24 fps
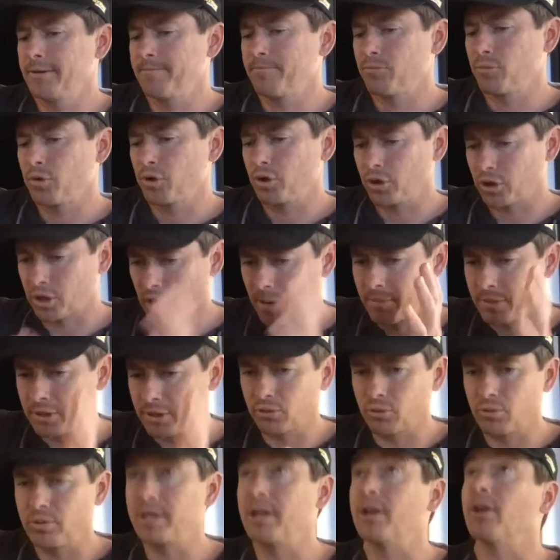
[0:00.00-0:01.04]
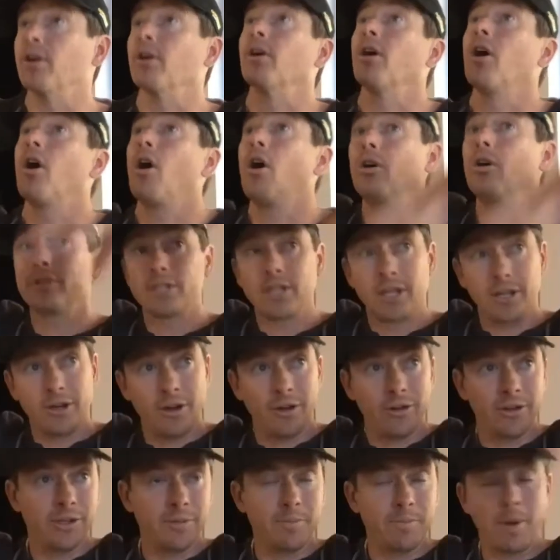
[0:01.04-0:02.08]
You're coming through here. All of a sudden,
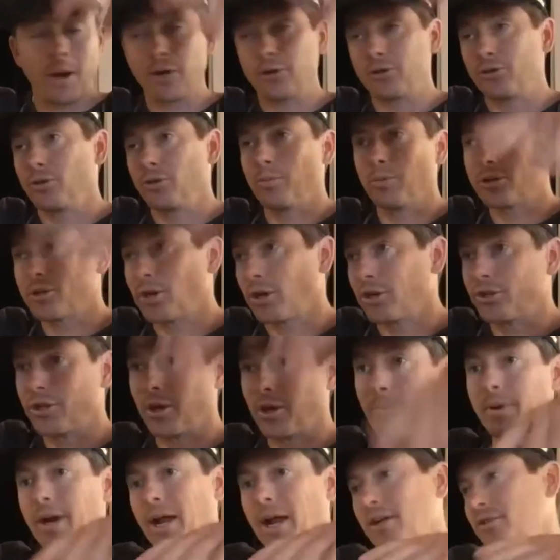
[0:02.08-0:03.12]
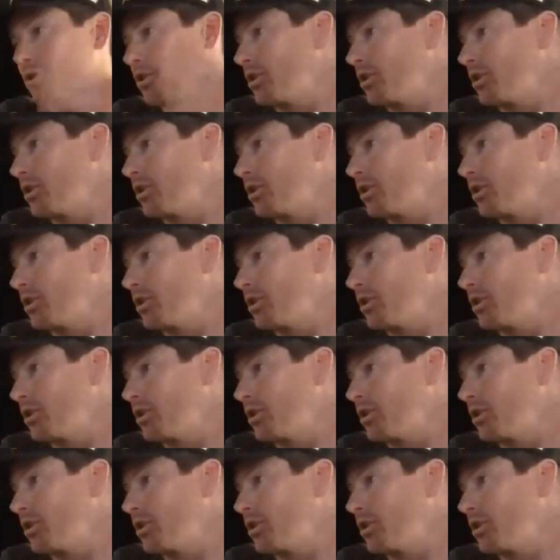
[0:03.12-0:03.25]
all these paratroopers start jumping out.